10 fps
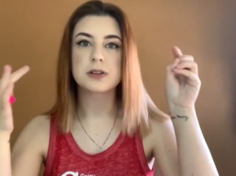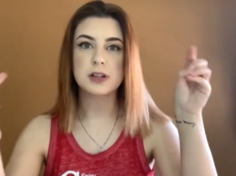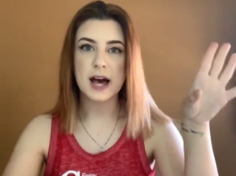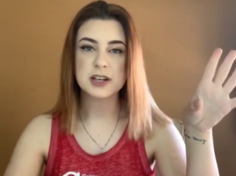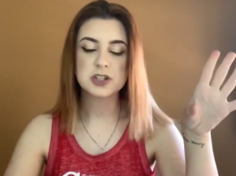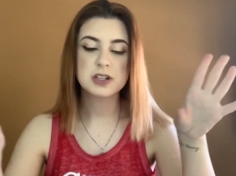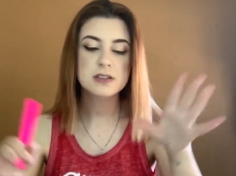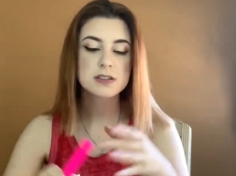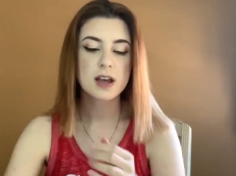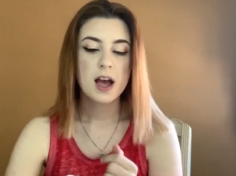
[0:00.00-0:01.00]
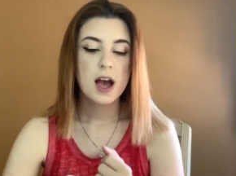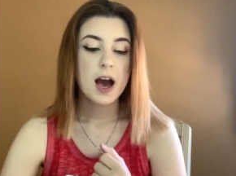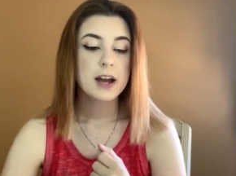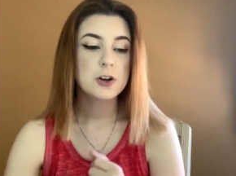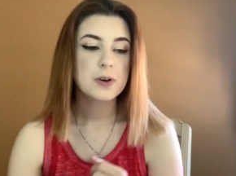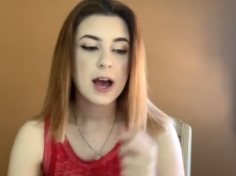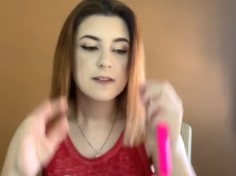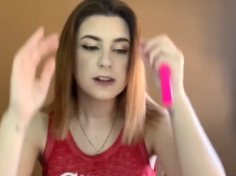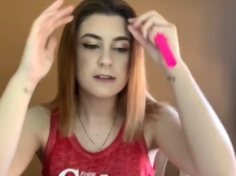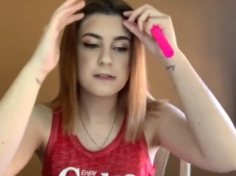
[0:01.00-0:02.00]
lashes. I don't have
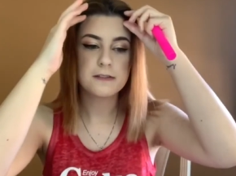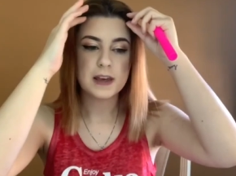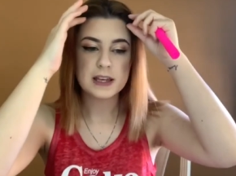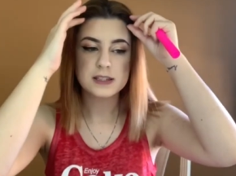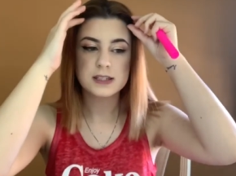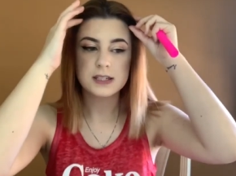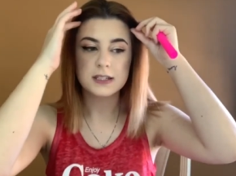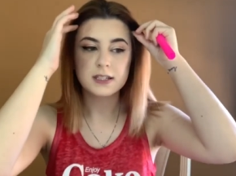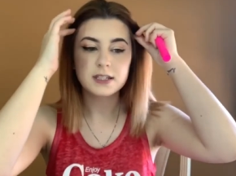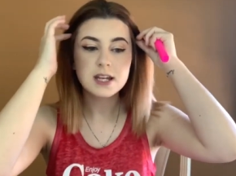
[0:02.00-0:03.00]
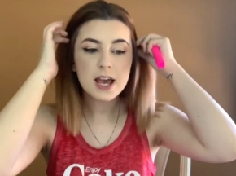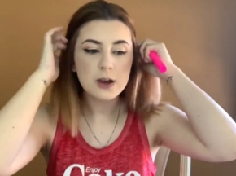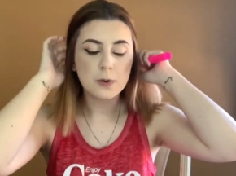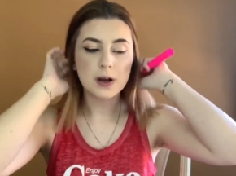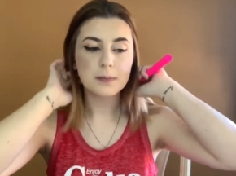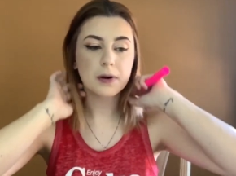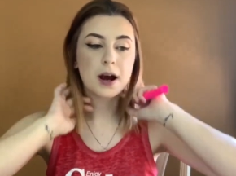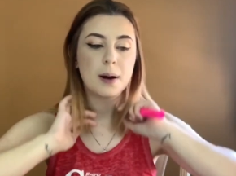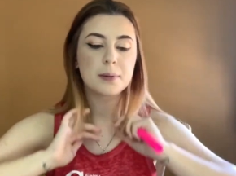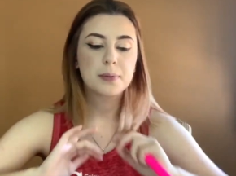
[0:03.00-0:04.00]
any fakes today, or I'm
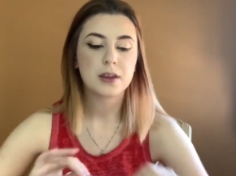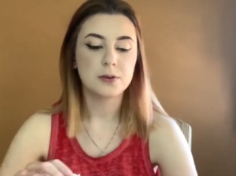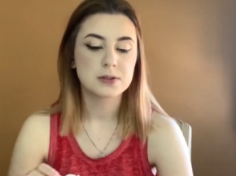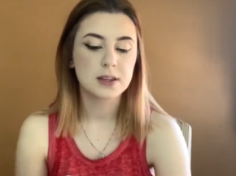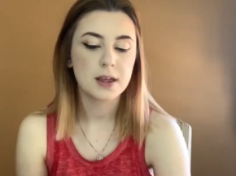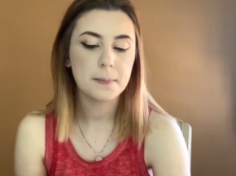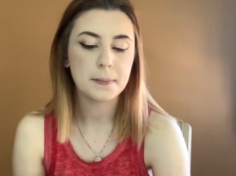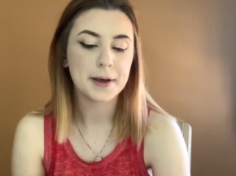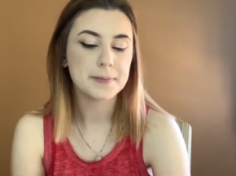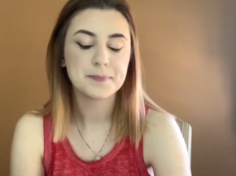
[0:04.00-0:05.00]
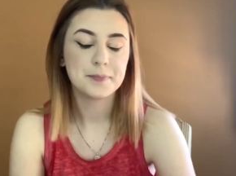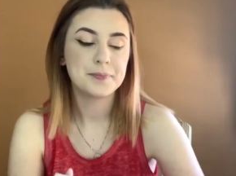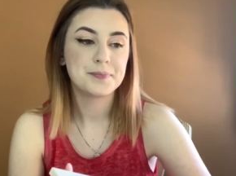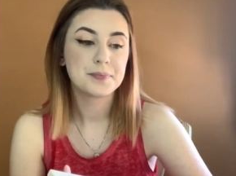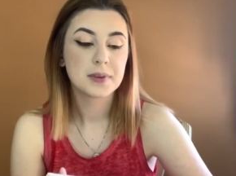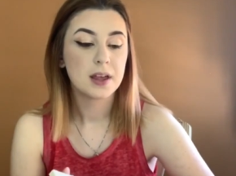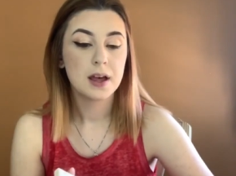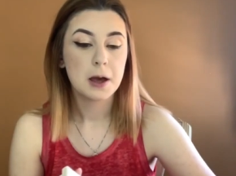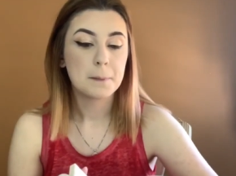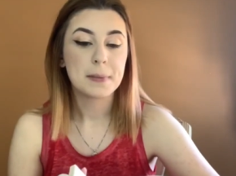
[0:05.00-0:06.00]
probably using them, but
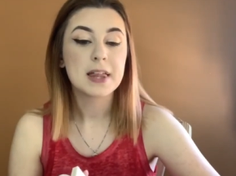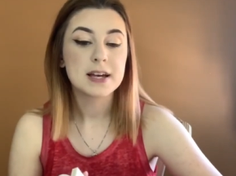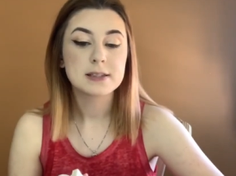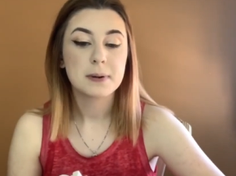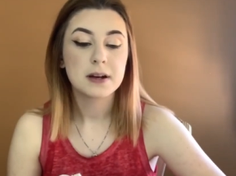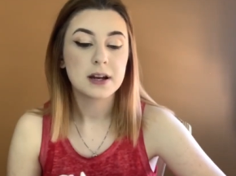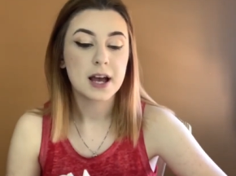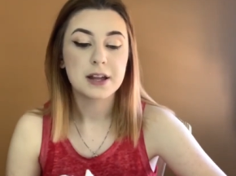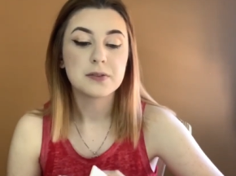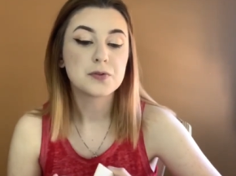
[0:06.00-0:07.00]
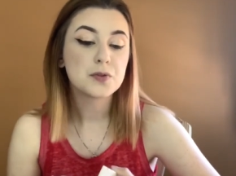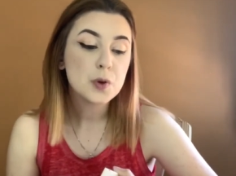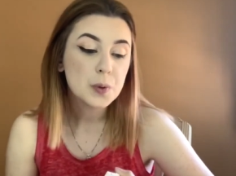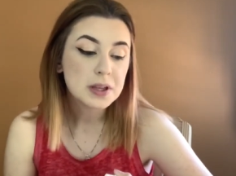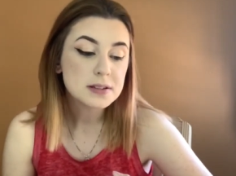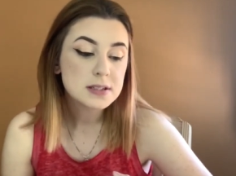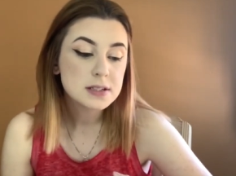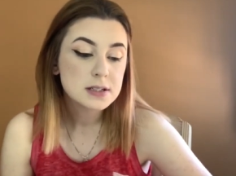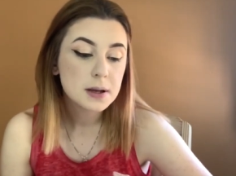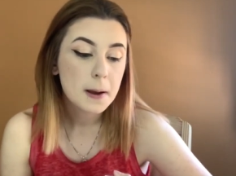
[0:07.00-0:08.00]
my last pair I kind of ruined.
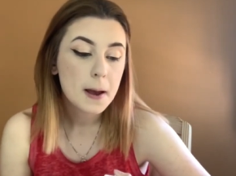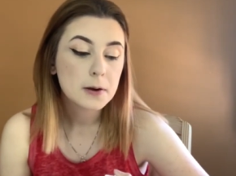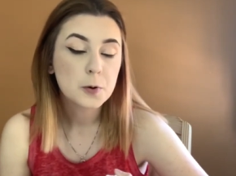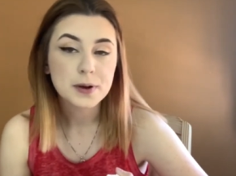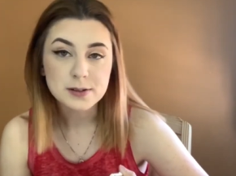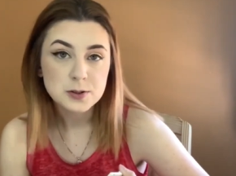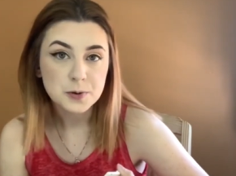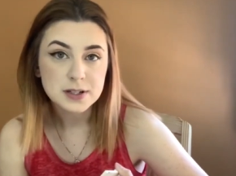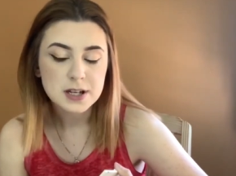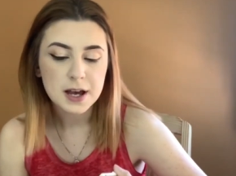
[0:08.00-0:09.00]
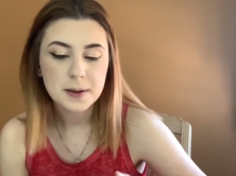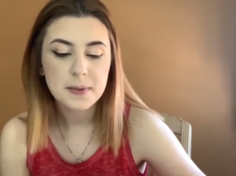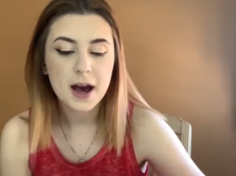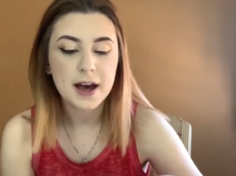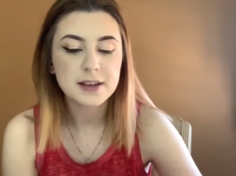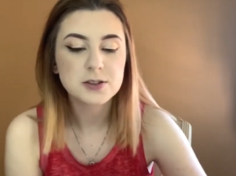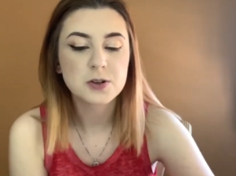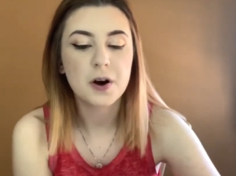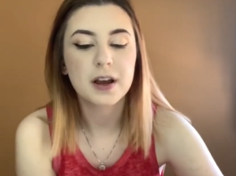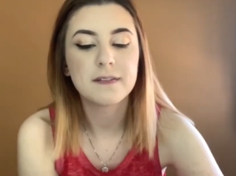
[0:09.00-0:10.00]
Quick story time. I
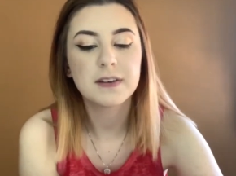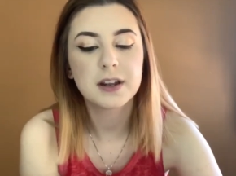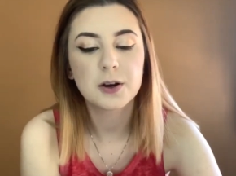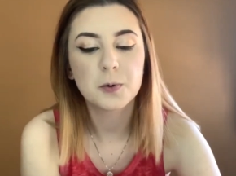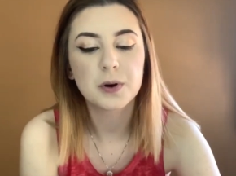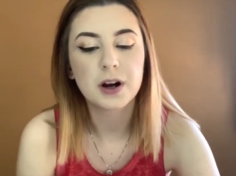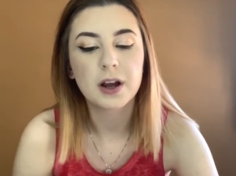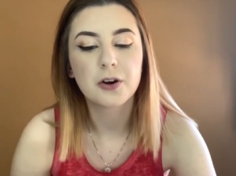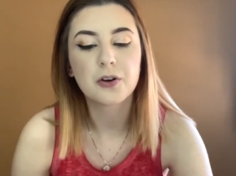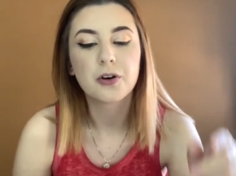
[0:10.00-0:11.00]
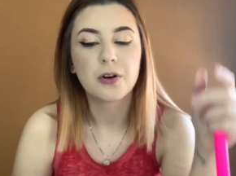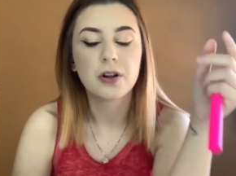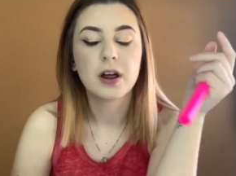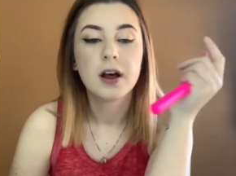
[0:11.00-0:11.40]
saw a video where a girl